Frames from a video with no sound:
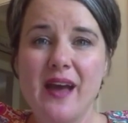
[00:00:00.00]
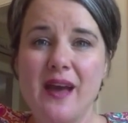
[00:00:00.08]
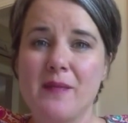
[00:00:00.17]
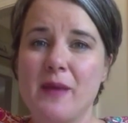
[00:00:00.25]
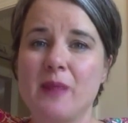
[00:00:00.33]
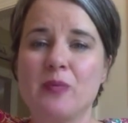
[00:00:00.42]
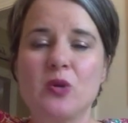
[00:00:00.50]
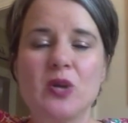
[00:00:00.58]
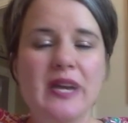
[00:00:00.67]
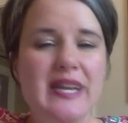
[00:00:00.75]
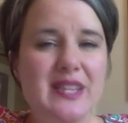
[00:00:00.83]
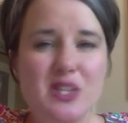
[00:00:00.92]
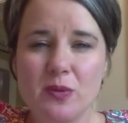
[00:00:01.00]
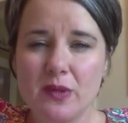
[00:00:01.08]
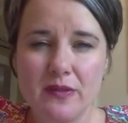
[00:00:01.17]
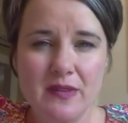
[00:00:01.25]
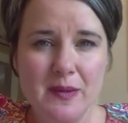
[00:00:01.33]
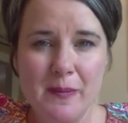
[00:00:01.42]
I pray that you will
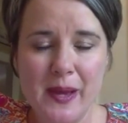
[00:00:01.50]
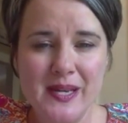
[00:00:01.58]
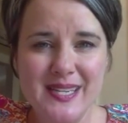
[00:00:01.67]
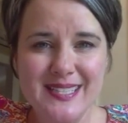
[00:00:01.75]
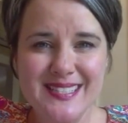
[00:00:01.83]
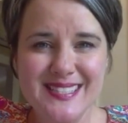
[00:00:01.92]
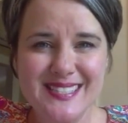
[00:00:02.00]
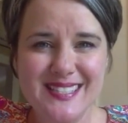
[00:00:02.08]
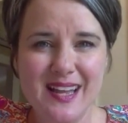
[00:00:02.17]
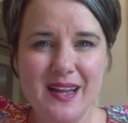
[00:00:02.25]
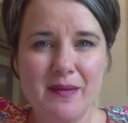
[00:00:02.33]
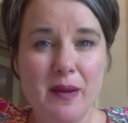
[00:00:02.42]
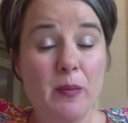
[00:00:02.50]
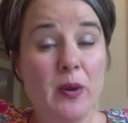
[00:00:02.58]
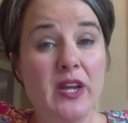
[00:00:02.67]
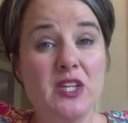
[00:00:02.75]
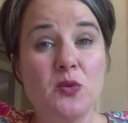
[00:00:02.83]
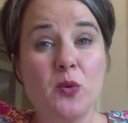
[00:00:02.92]
live in abundance. I
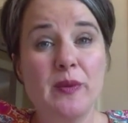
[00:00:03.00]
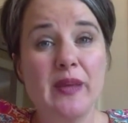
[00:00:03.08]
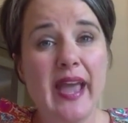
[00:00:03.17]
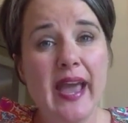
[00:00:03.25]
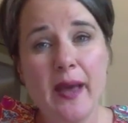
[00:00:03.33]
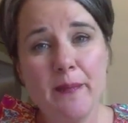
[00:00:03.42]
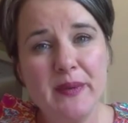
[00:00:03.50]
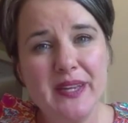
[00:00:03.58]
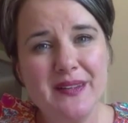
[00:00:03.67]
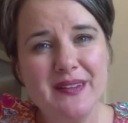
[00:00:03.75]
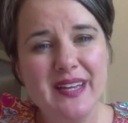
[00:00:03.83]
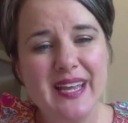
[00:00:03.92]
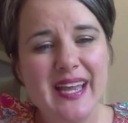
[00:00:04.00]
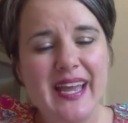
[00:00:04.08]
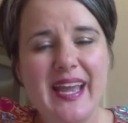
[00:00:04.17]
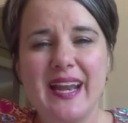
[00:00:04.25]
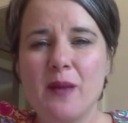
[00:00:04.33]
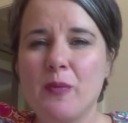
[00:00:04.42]
pray you will be happy
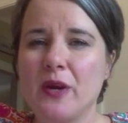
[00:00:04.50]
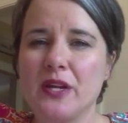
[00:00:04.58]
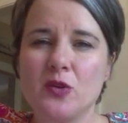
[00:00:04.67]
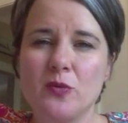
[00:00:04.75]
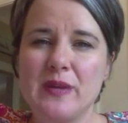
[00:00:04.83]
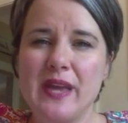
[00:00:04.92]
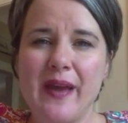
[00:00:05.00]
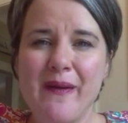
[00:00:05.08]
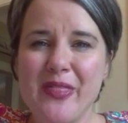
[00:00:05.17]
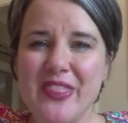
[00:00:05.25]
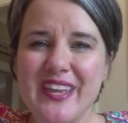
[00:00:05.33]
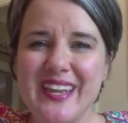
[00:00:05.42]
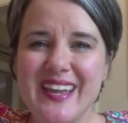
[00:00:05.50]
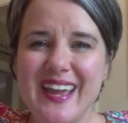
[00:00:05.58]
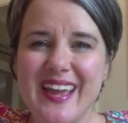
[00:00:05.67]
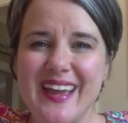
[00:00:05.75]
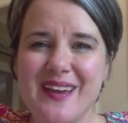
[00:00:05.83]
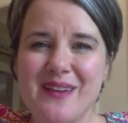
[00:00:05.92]
and I pray you will be healthy.
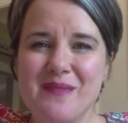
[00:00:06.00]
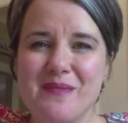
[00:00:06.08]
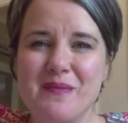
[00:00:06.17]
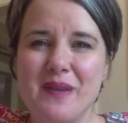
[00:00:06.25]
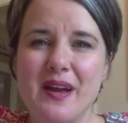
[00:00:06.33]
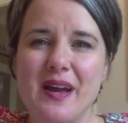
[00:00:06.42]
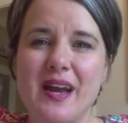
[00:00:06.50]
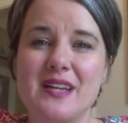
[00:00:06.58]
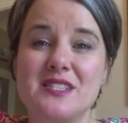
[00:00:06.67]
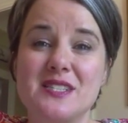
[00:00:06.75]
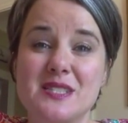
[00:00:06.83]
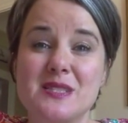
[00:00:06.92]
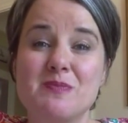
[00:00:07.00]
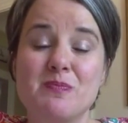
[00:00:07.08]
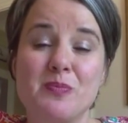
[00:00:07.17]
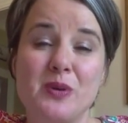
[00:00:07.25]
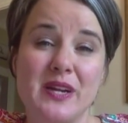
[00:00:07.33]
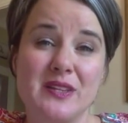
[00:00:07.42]
I just
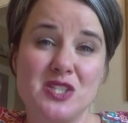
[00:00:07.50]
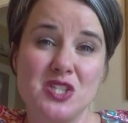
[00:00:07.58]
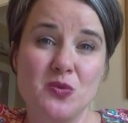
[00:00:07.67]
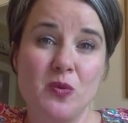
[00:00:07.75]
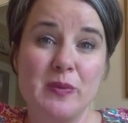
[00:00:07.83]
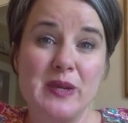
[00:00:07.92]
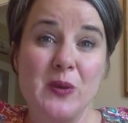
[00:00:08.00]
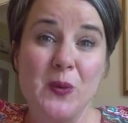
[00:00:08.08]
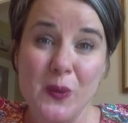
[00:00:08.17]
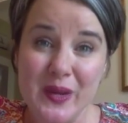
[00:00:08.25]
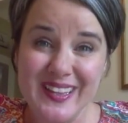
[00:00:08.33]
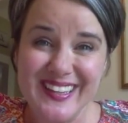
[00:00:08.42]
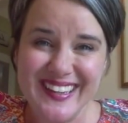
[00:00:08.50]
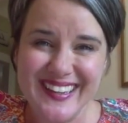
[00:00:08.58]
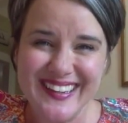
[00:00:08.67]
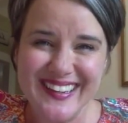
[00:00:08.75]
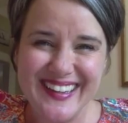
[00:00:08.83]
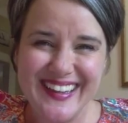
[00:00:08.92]
pray that you will be
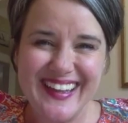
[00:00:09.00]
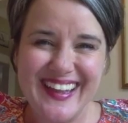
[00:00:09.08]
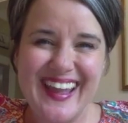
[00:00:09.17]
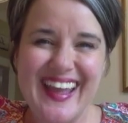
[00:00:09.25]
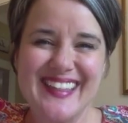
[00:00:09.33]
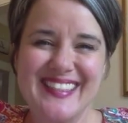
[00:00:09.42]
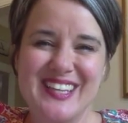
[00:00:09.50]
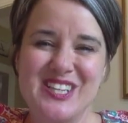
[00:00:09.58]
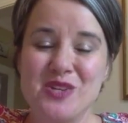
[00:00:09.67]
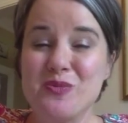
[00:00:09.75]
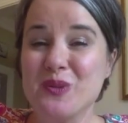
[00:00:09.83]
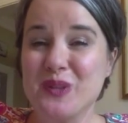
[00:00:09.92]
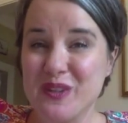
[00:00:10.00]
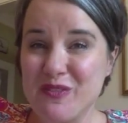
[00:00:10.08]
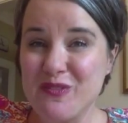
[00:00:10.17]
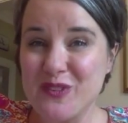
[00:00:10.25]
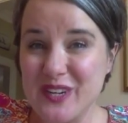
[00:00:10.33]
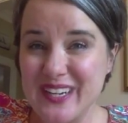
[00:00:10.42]
oily and that you will
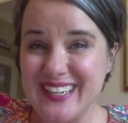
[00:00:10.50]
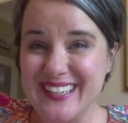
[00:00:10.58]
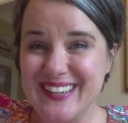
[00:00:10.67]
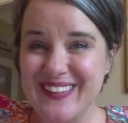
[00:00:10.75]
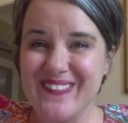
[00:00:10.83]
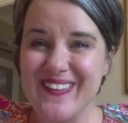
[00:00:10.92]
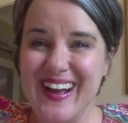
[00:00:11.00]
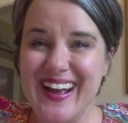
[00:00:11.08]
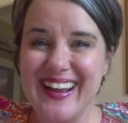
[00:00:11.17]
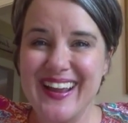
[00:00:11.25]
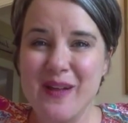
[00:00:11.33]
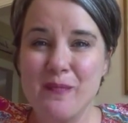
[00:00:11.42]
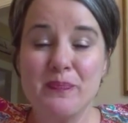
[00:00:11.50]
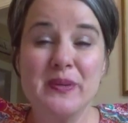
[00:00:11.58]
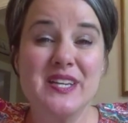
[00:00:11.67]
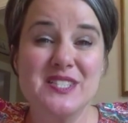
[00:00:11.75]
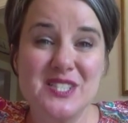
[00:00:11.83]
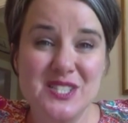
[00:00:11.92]
live free. Why?
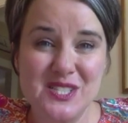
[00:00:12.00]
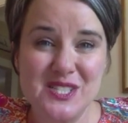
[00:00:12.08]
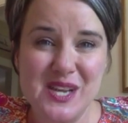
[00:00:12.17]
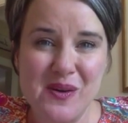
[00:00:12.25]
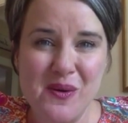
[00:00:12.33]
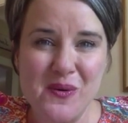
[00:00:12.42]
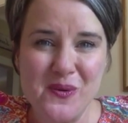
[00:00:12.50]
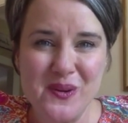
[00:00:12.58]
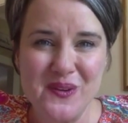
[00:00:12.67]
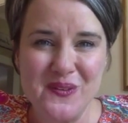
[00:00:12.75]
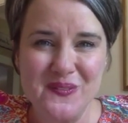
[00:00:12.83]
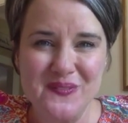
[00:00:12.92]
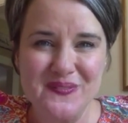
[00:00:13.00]
Because it's just how oil